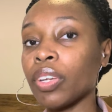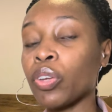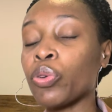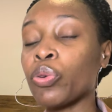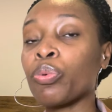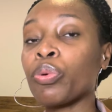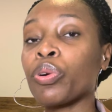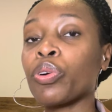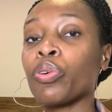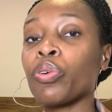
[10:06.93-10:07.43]

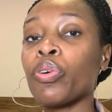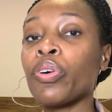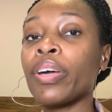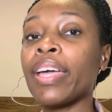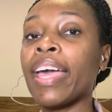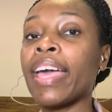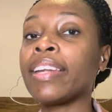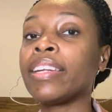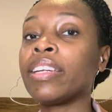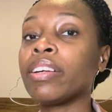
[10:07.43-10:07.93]
You were
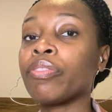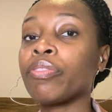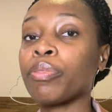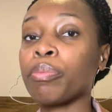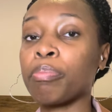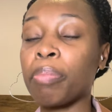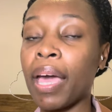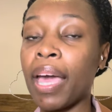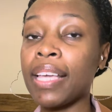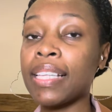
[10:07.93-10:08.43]
growing at
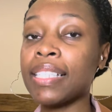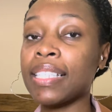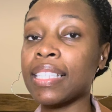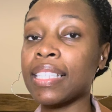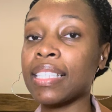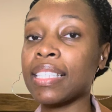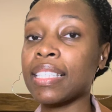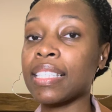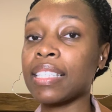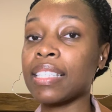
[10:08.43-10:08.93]
different
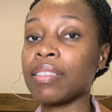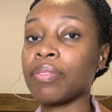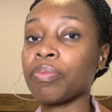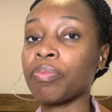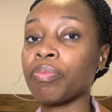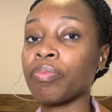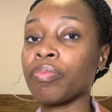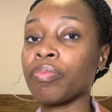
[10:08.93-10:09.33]
paces.